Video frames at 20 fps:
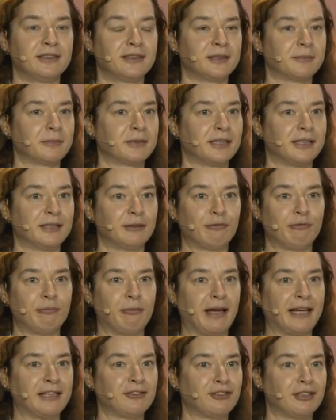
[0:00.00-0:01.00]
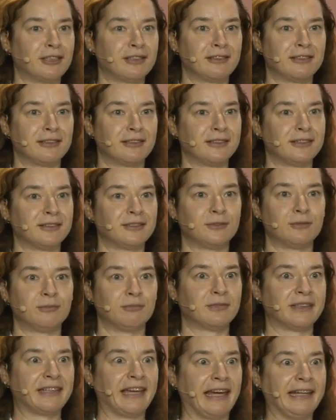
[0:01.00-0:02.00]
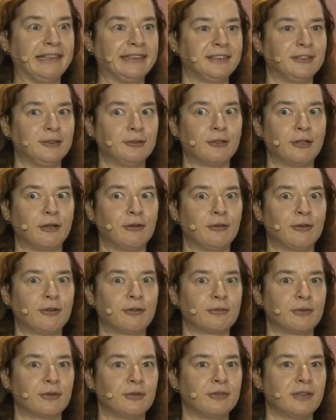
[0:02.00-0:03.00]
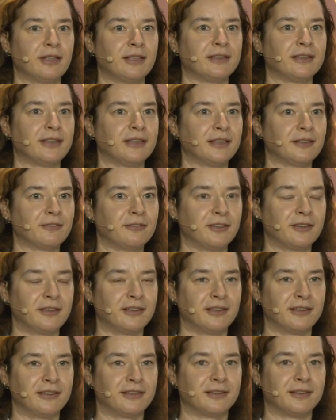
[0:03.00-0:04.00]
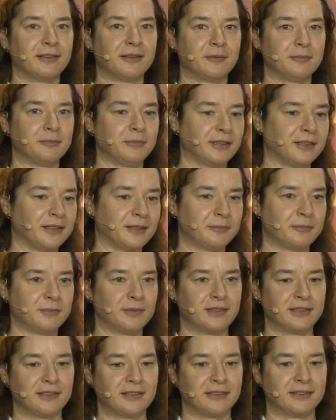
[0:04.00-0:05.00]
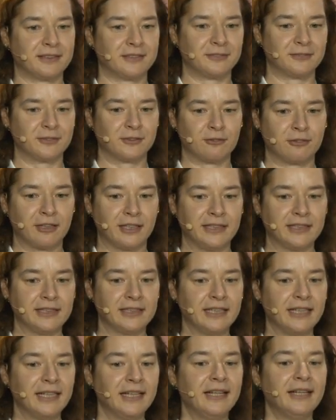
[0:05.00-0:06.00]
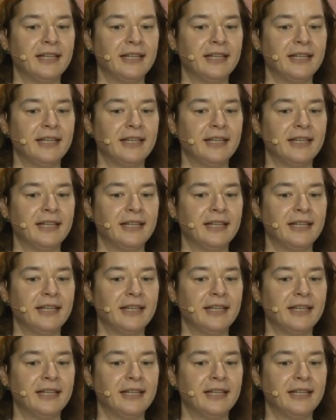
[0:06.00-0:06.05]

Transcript: some kind of magical gate you go through and then everything becomes great,